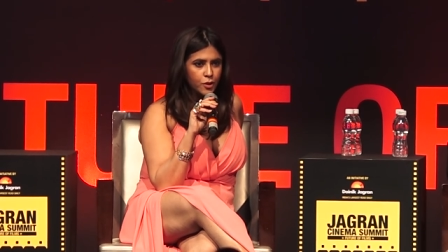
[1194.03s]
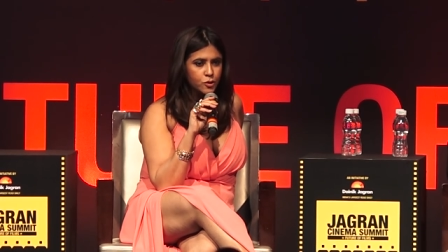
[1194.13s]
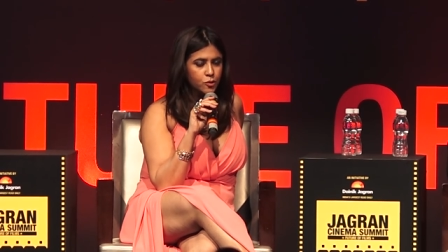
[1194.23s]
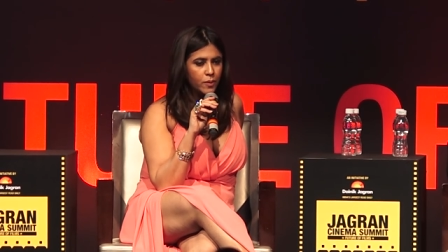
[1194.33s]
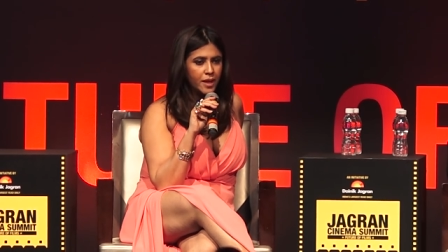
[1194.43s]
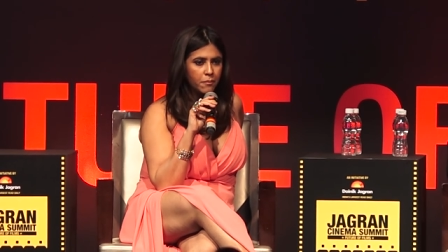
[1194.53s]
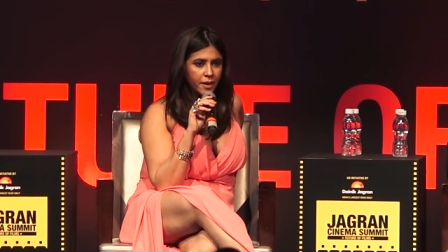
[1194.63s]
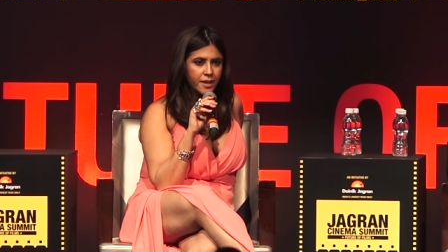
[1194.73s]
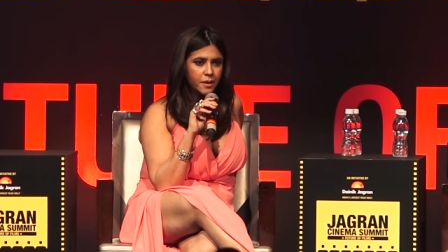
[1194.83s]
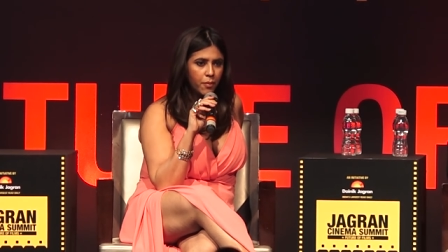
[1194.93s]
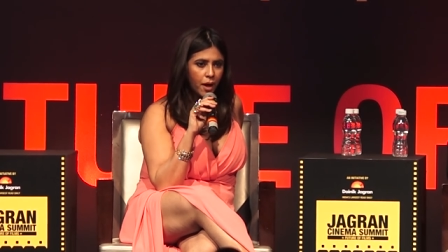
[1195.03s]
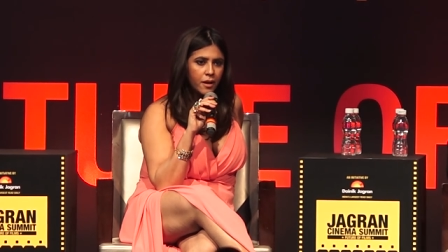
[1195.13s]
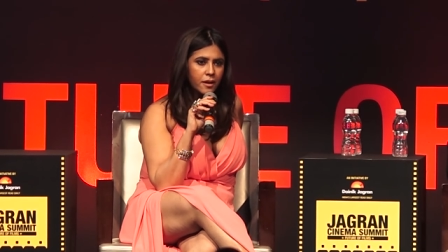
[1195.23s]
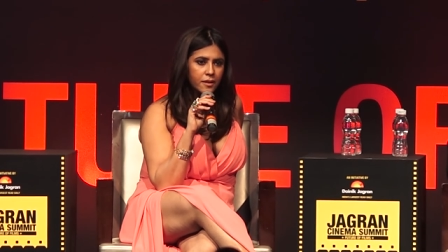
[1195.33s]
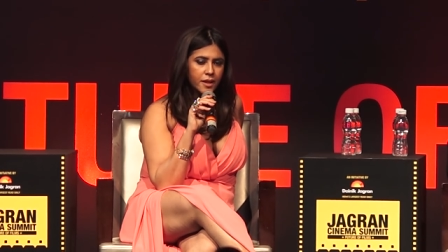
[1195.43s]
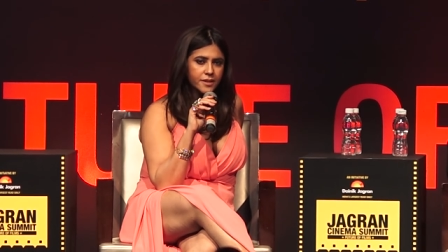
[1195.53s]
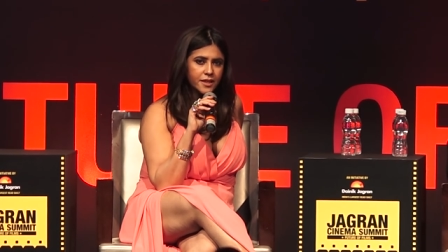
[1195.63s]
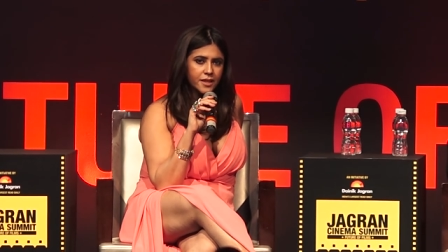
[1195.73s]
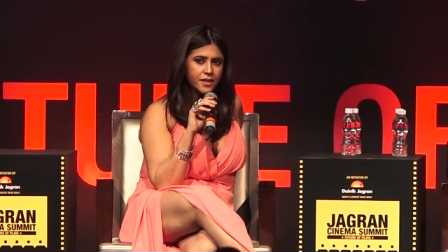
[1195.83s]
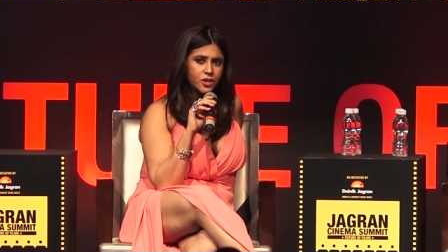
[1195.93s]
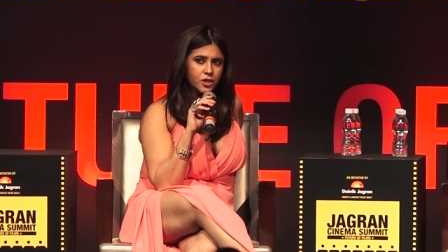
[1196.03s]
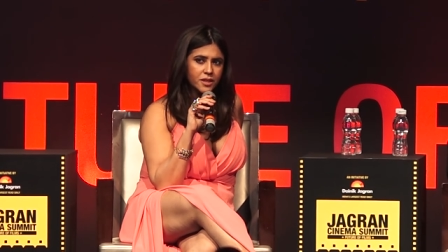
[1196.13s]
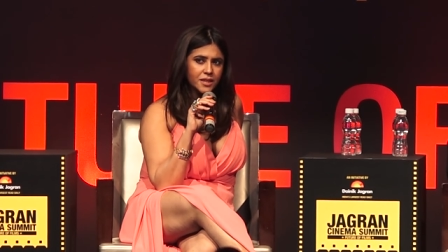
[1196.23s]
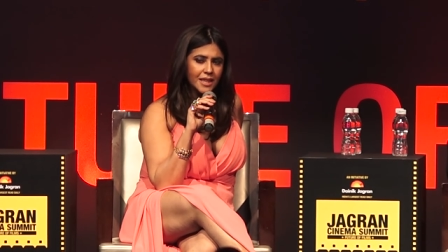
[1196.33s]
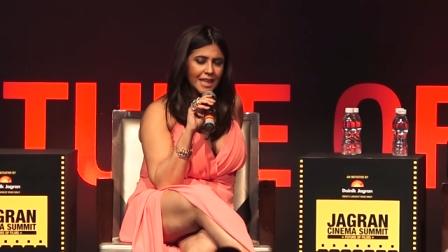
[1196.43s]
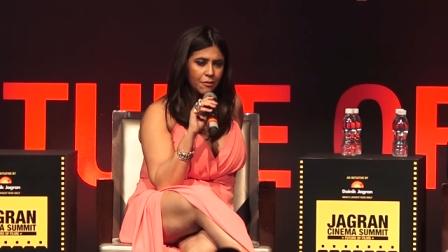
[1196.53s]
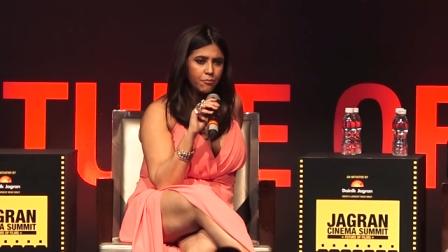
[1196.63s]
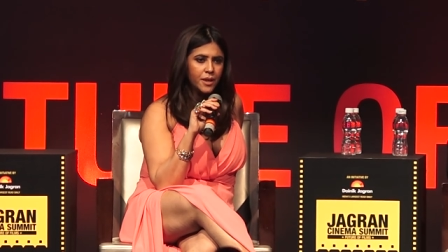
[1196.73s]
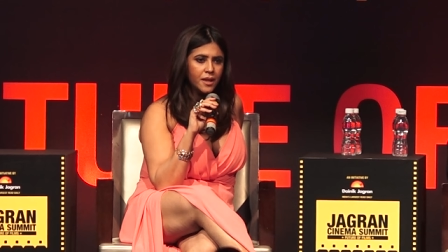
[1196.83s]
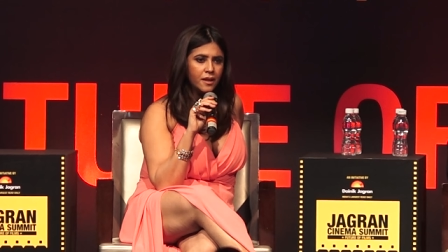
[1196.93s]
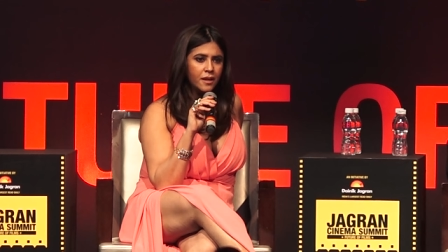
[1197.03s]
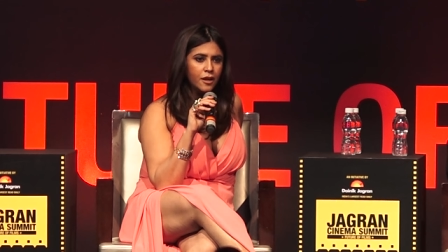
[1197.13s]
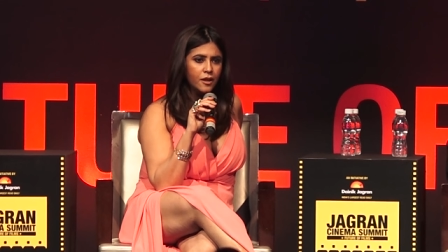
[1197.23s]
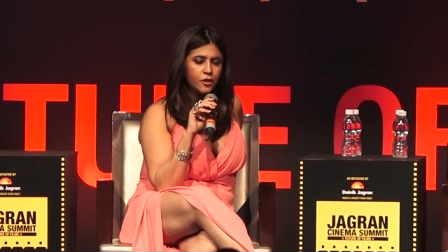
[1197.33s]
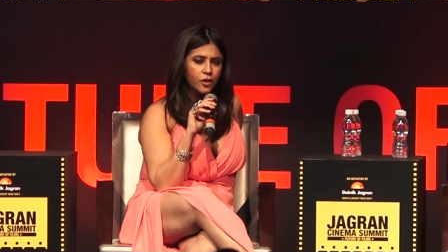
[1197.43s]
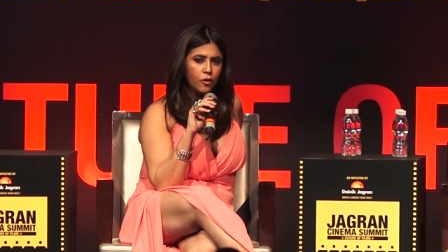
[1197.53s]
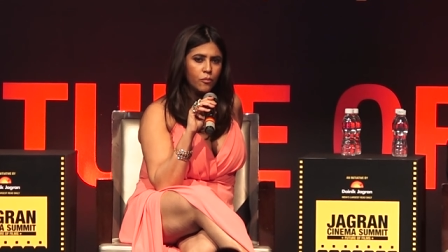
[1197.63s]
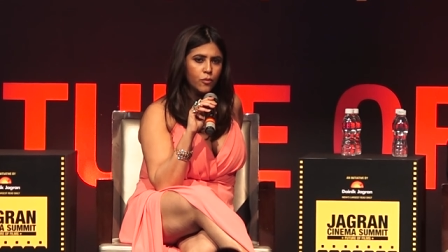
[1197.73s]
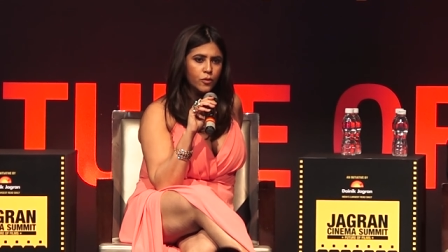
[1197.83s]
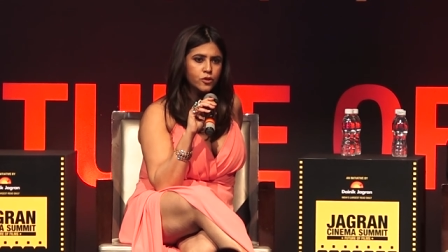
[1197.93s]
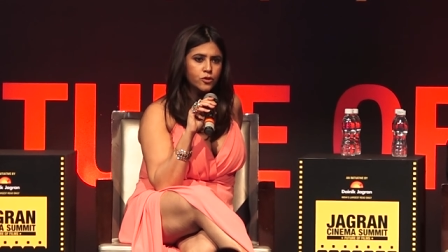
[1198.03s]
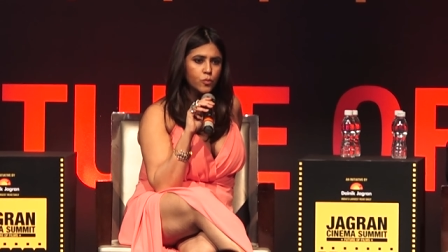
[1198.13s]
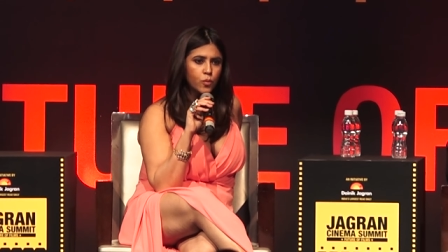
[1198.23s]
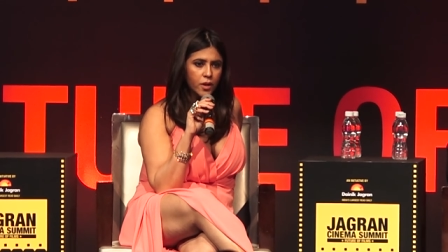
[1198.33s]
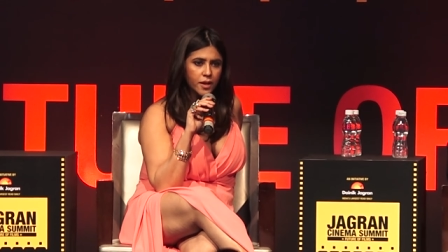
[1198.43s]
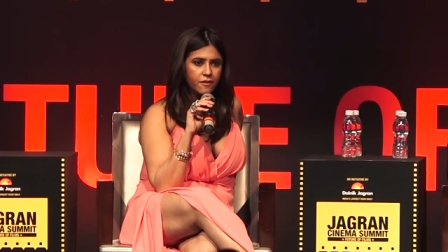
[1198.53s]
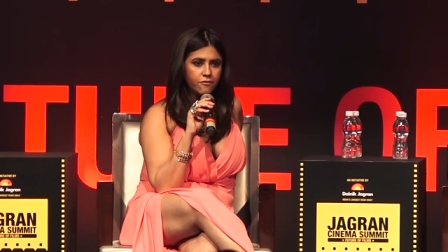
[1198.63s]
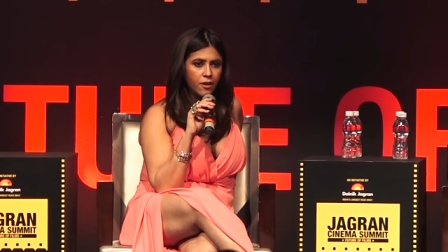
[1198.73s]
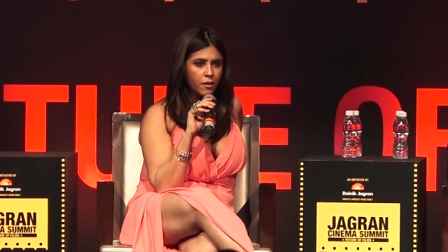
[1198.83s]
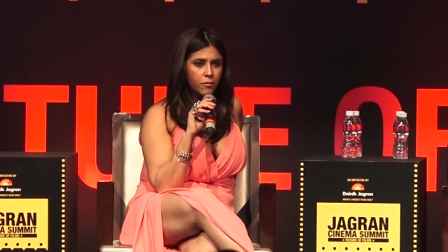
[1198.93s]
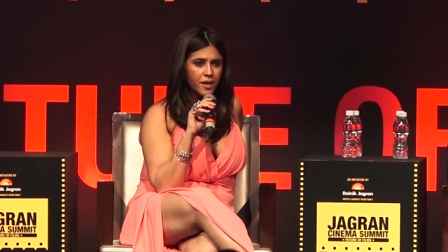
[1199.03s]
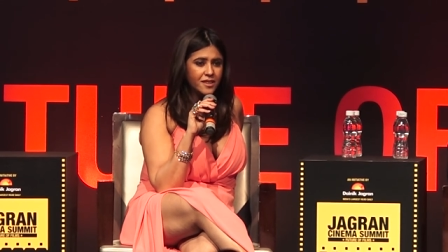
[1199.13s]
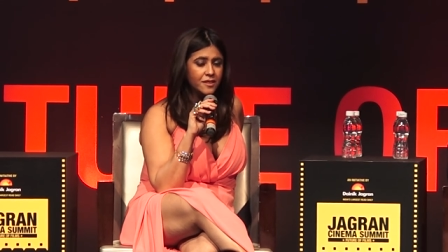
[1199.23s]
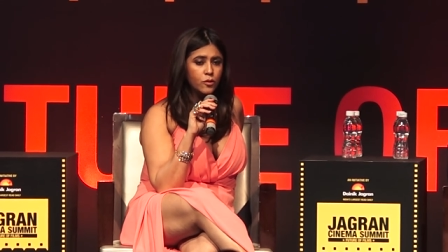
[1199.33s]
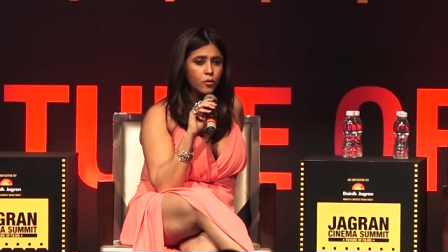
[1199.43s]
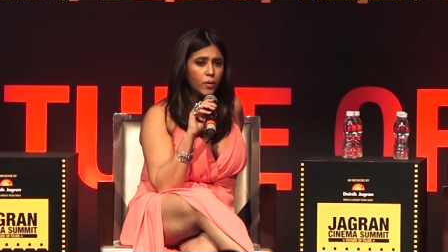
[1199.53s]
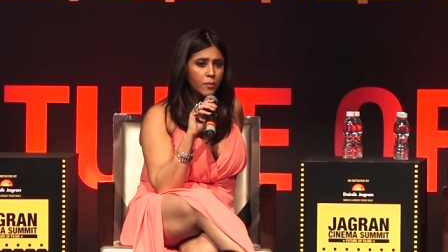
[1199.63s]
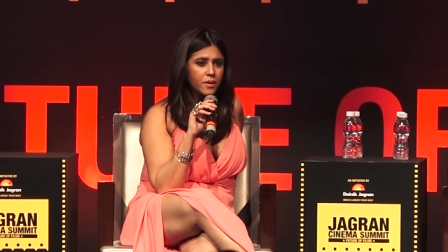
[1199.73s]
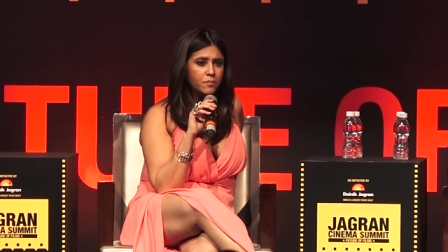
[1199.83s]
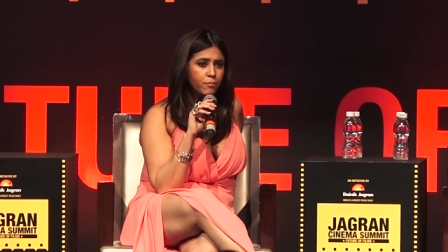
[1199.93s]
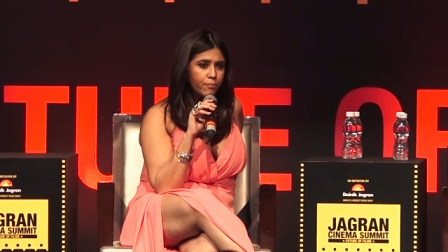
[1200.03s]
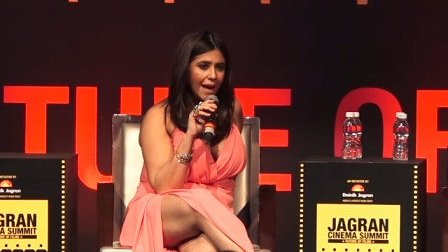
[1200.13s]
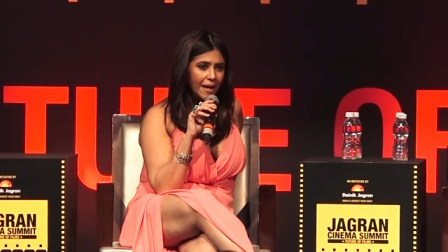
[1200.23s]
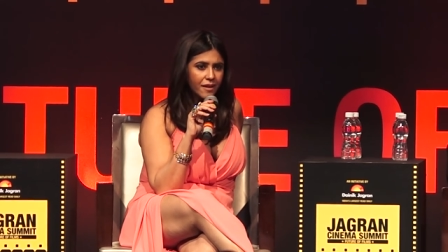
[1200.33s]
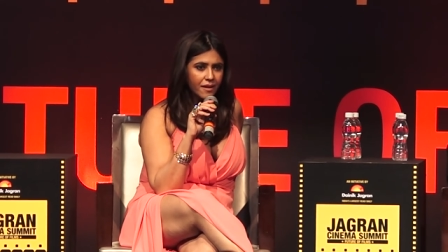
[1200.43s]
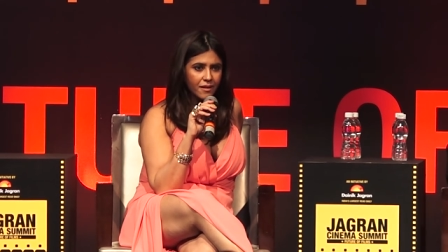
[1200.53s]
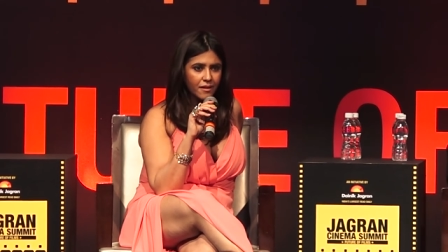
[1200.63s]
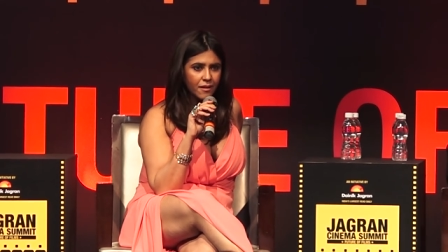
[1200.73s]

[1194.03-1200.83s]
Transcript: so when I met Dibakar, I said, just give me your most quirky film. And he said, no one will back it.